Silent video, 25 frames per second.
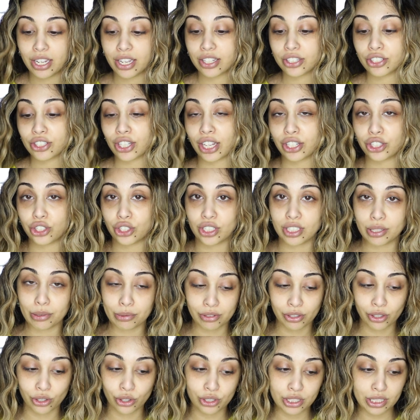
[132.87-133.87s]
That's just a
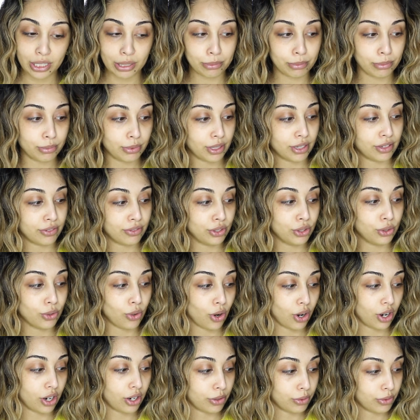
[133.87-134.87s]
little tip if you
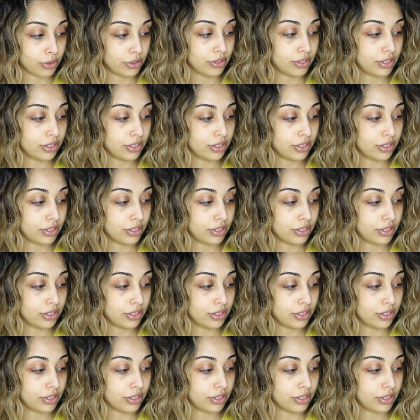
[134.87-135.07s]
are